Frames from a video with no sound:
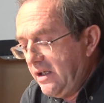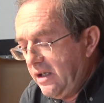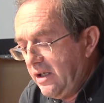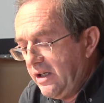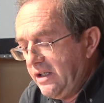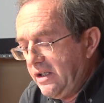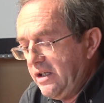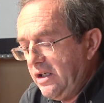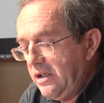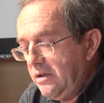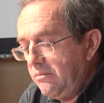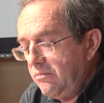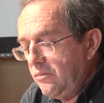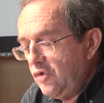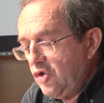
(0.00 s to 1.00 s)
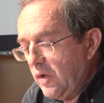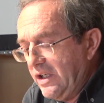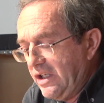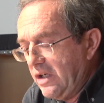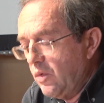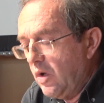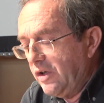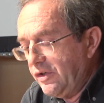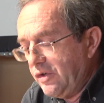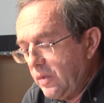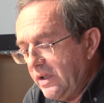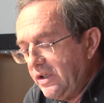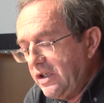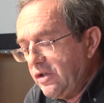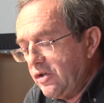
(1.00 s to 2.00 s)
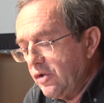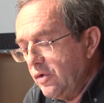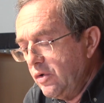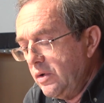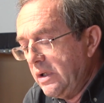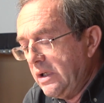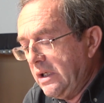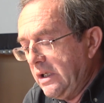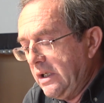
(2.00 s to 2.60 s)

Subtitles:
in 1921-22